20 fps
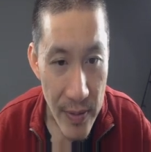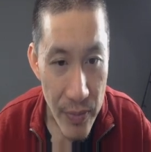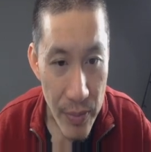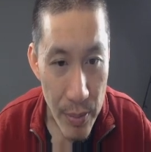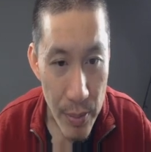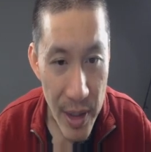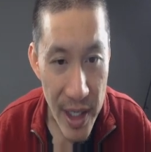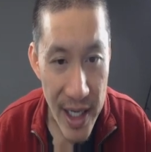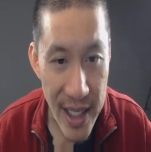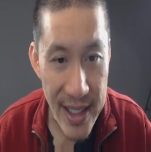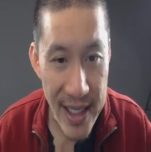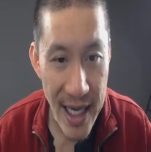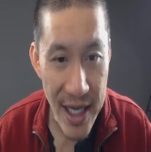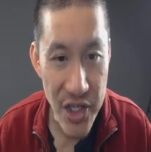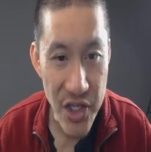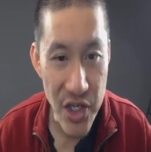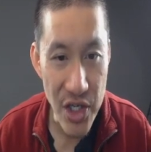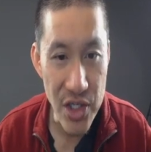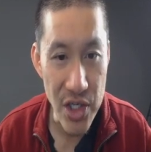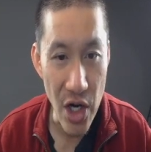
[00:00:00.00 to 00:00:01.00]

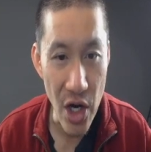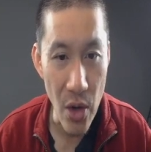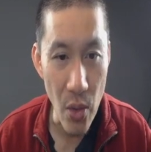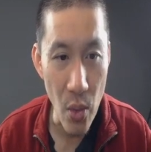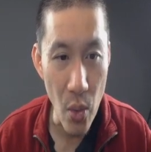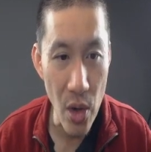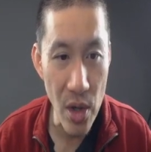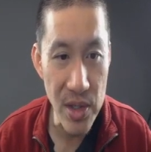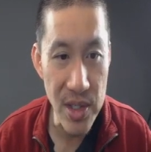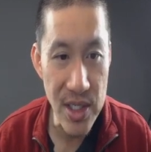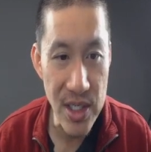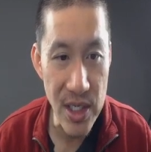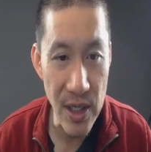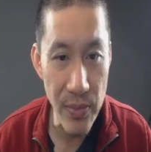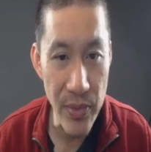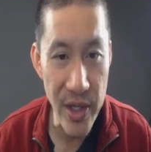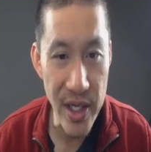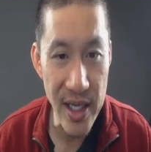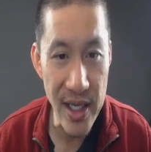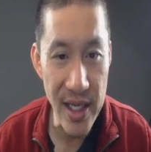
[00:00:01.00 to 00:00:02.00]
mitigations are worth
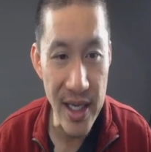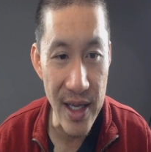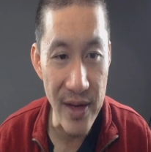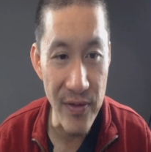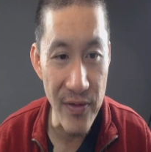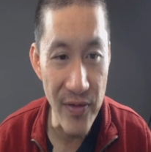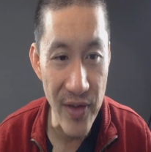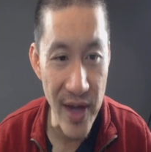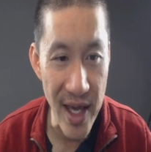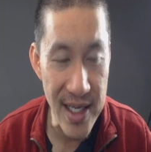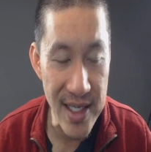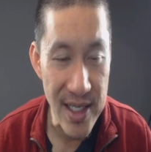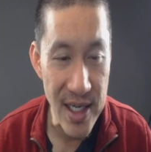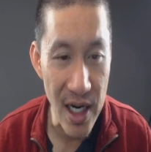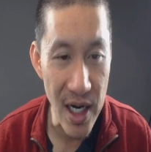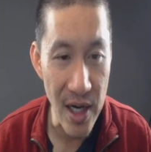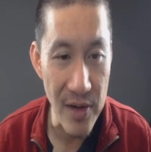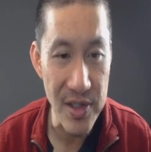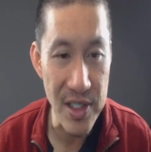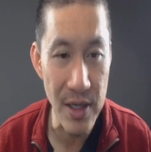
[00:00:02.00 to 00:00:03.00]
something in face
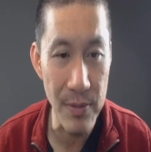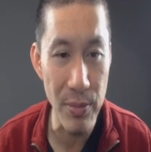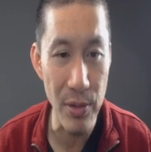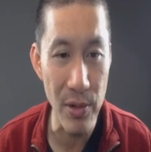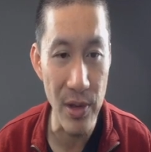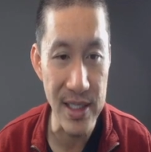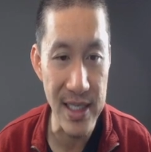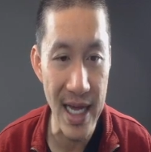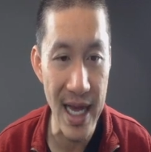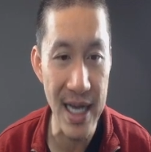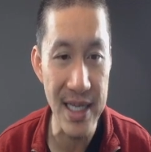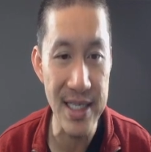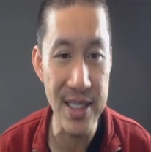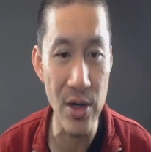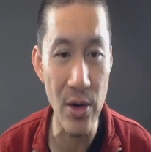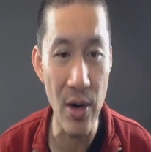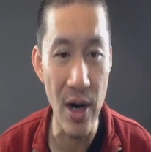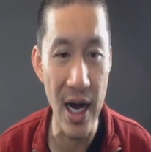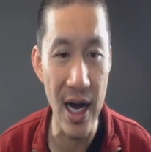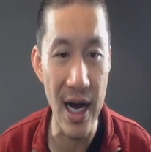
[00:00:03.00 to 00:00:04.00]
of simple attacks,
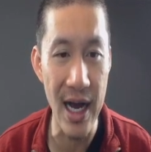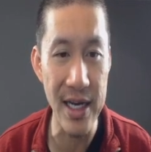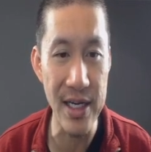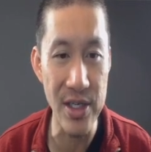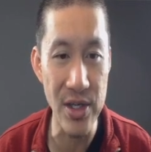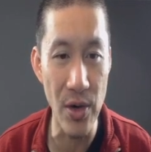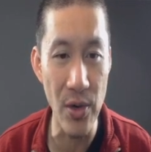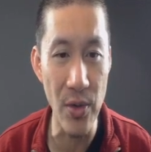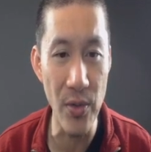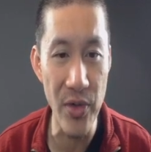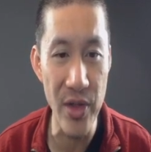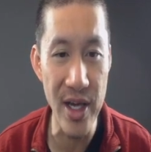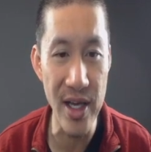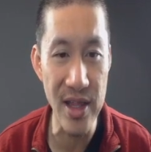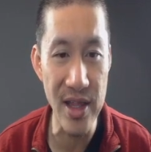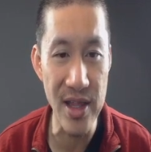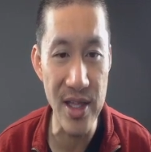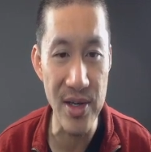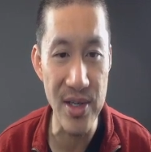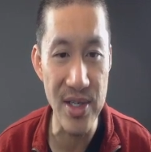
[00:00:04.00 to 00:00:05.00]
though I don't
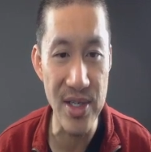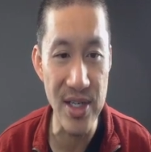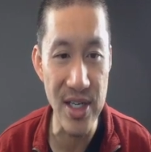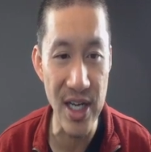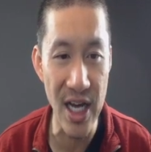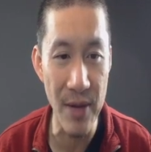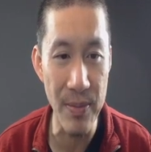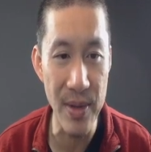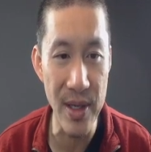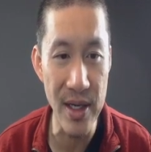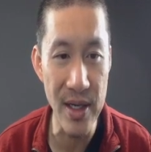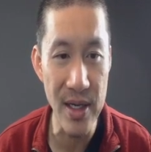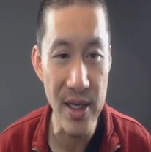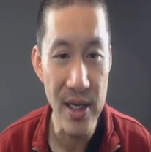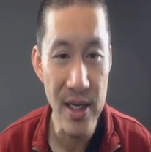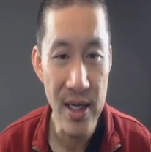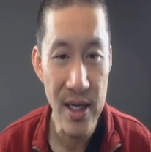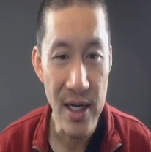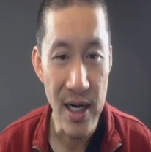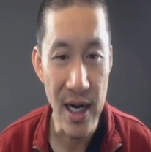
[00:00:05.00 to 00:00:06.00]
think they're stopping
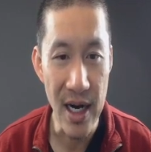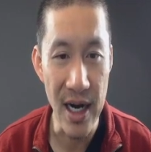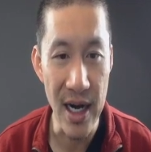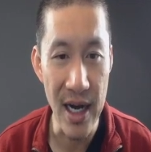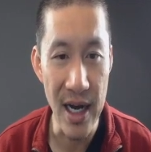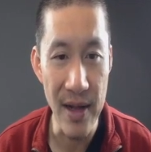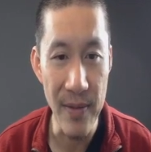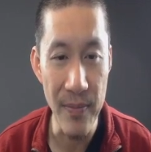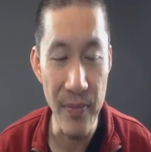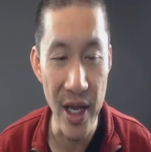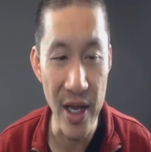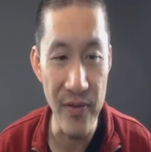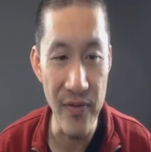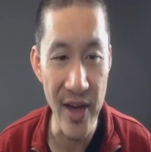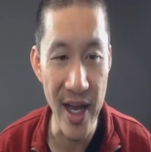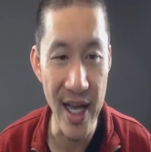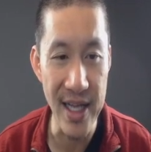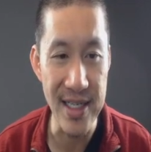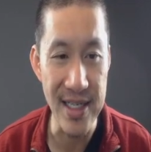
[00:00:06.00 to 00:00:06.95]
advanced